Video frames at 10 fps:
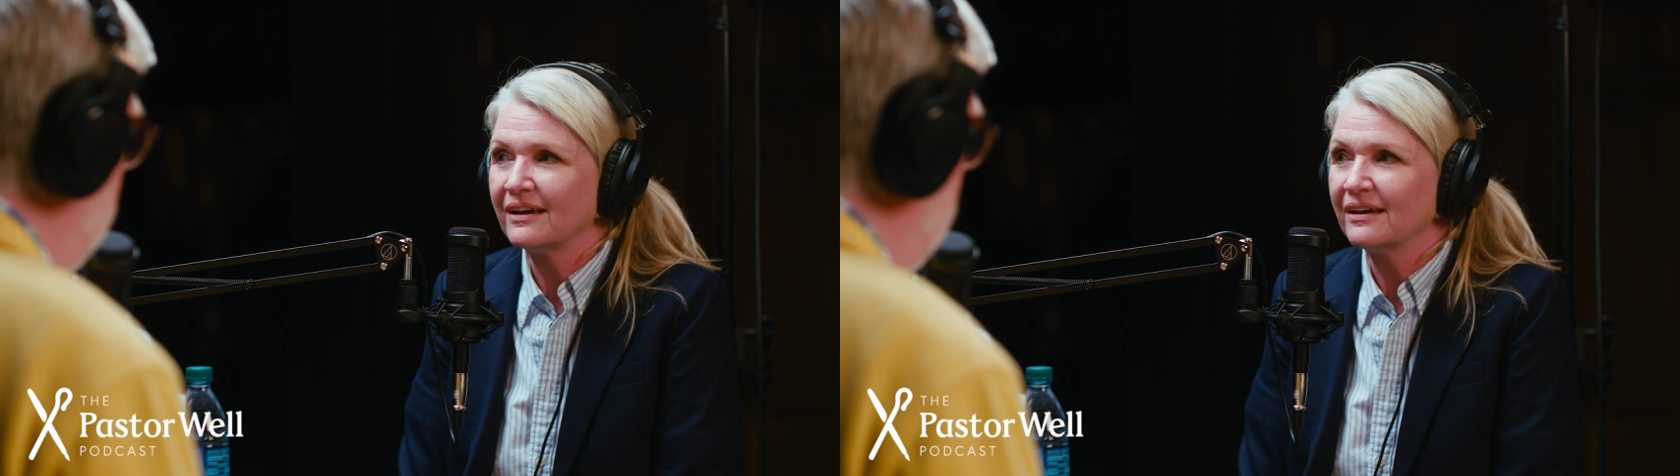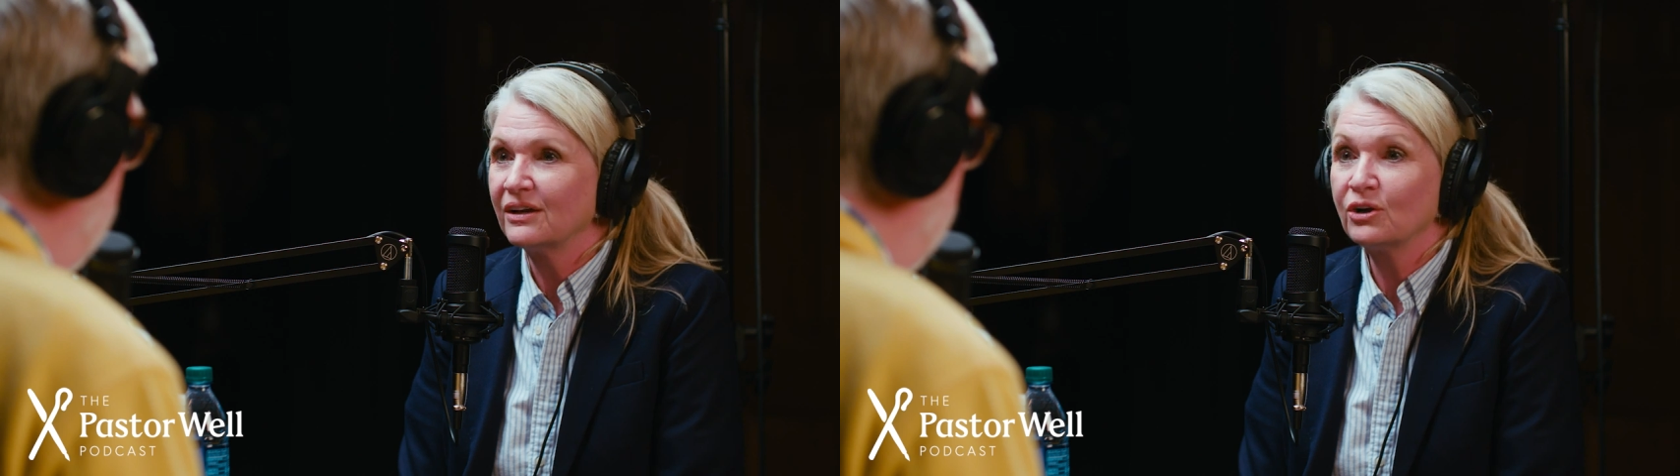
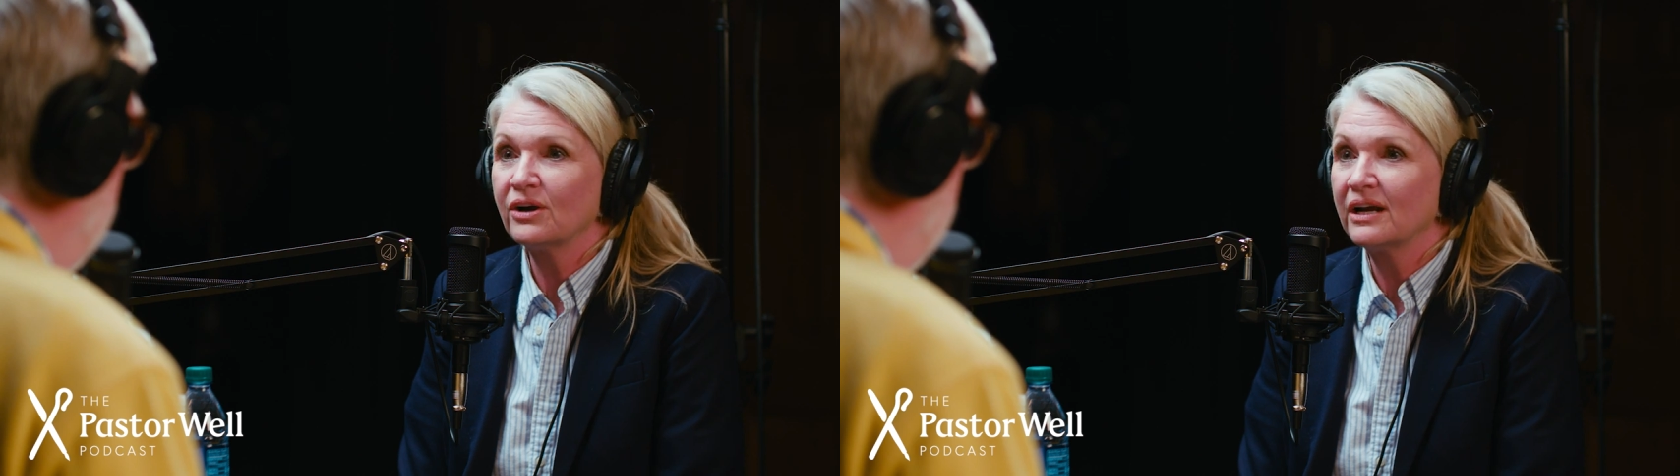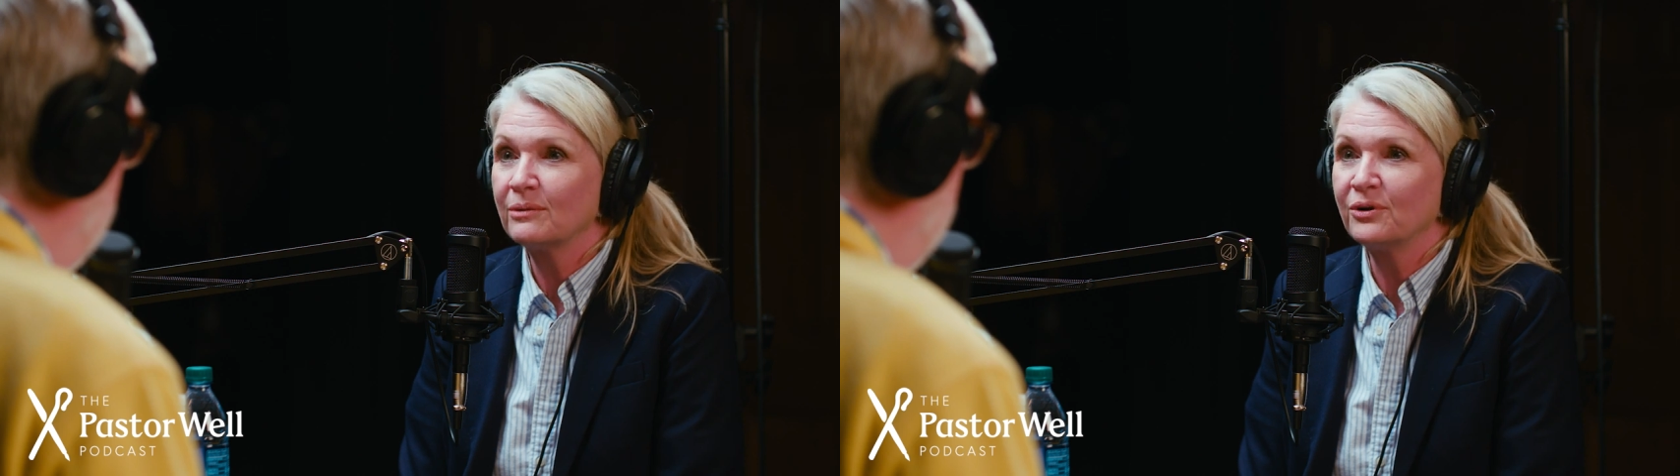
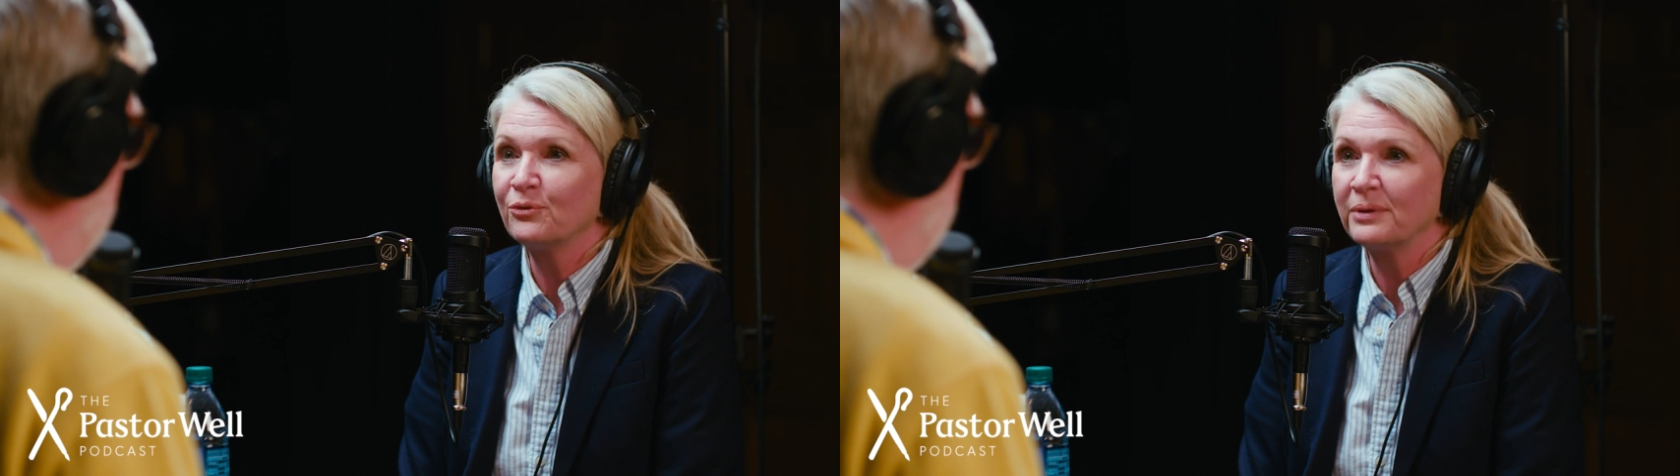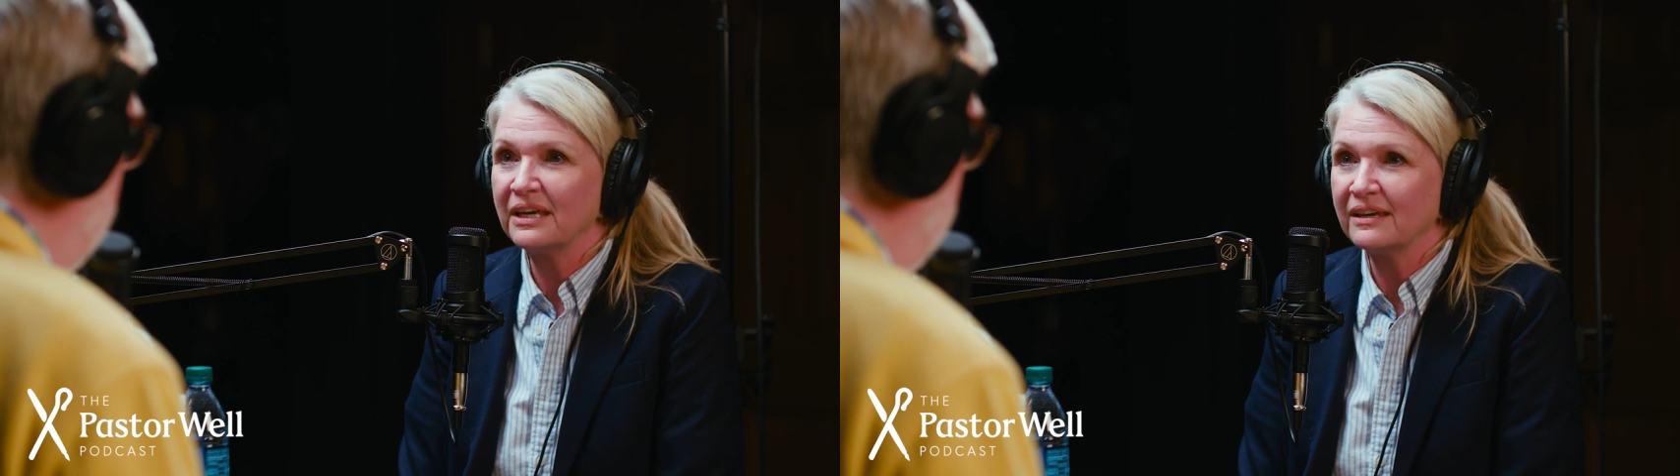
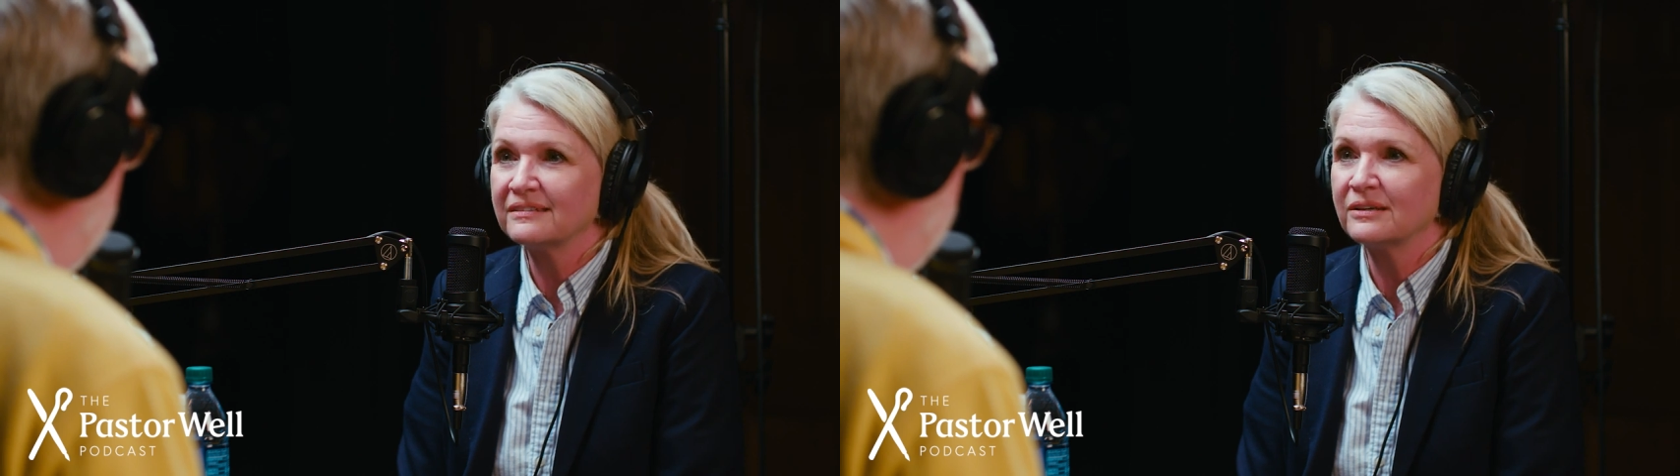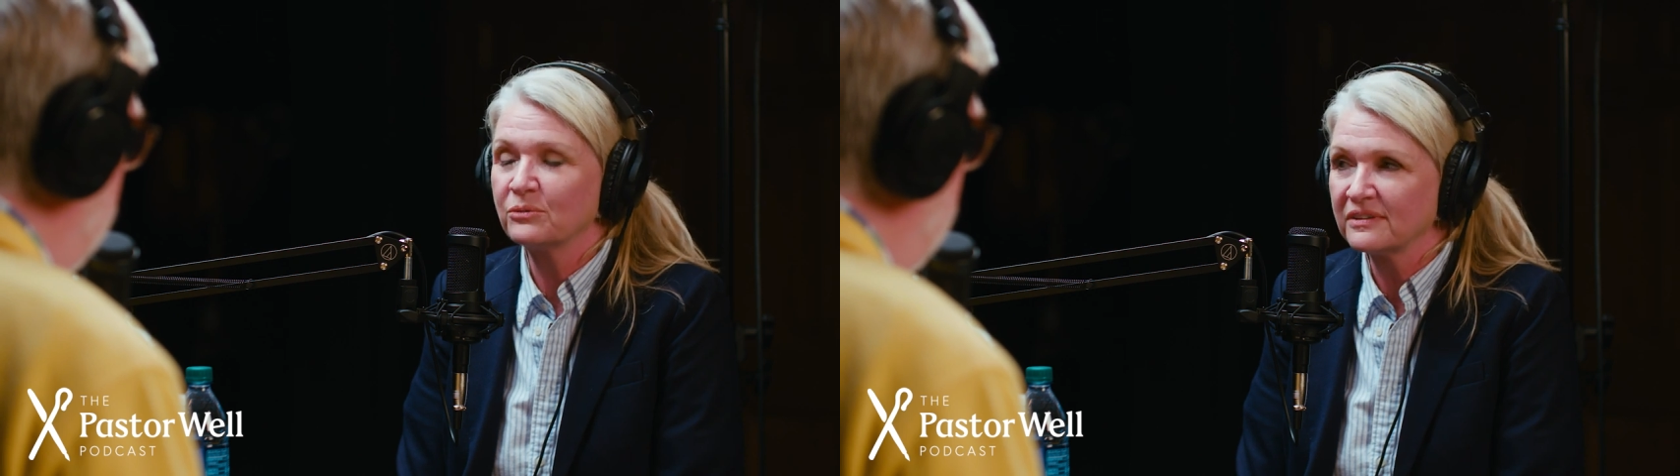incredible
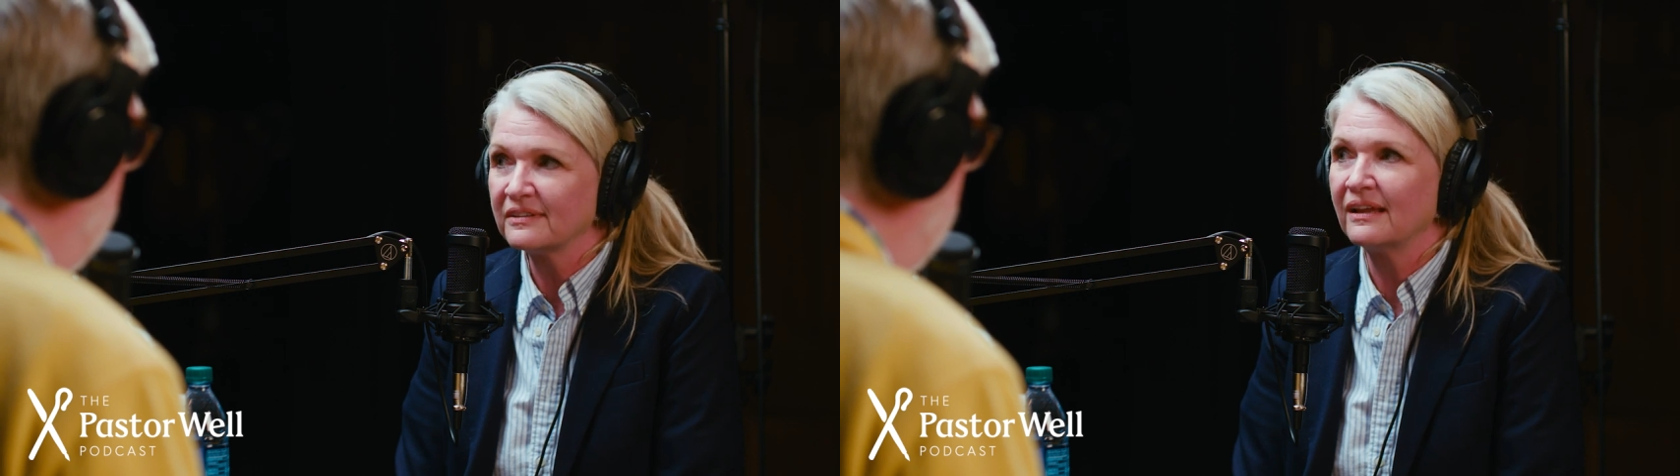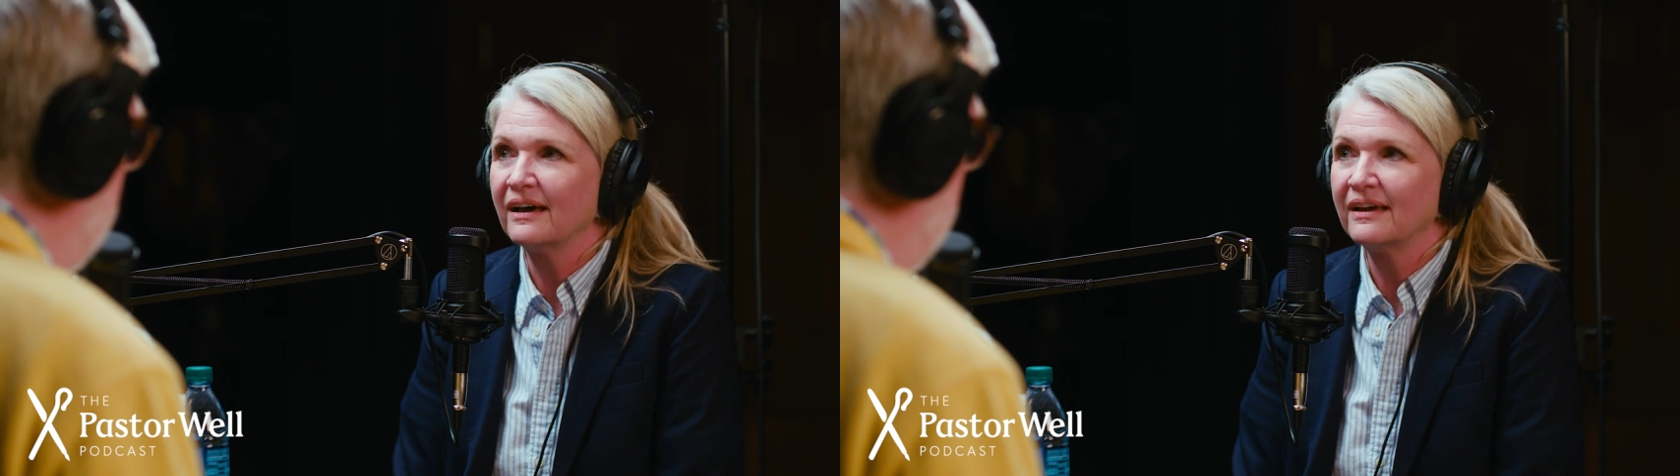because it was a